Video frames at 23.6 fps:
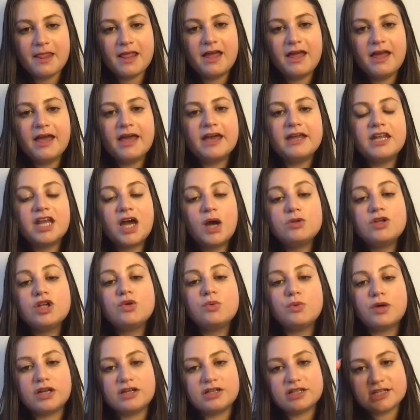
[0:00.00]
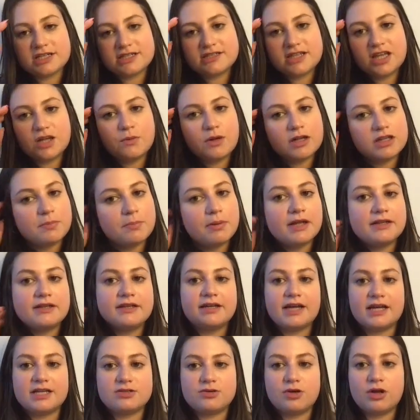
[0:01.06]
And now that we understand what
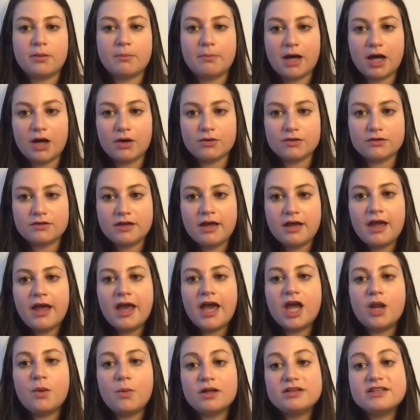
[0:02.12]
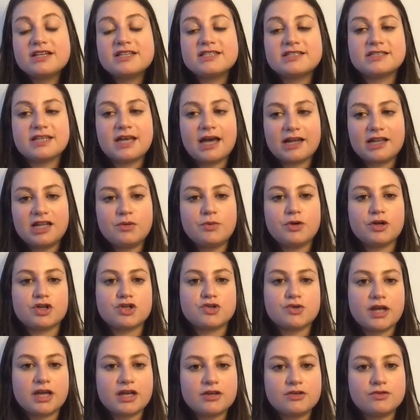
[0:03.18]
Playtika is all about and what exactly we are
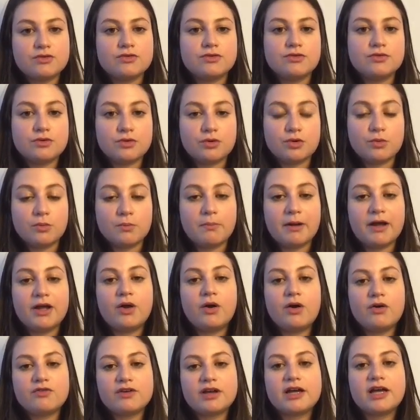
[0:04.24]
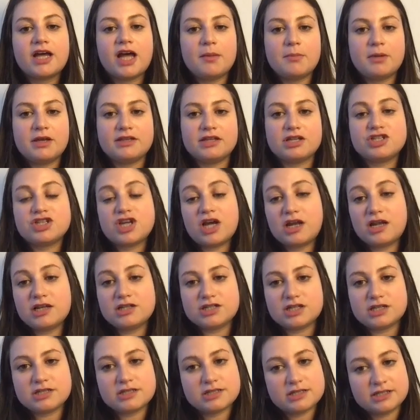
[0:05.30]
trying to do by overcoming the
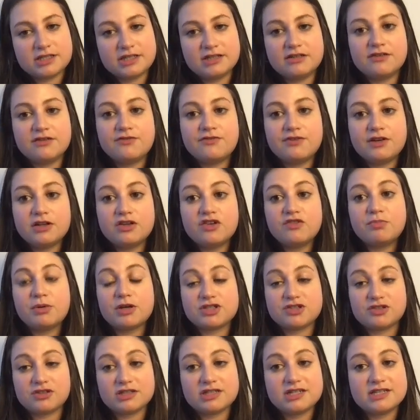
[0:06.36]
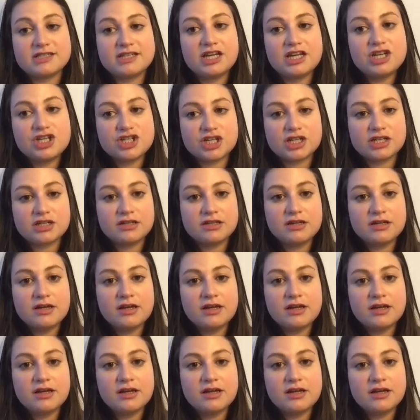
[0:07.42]
challenges in the field of personalization,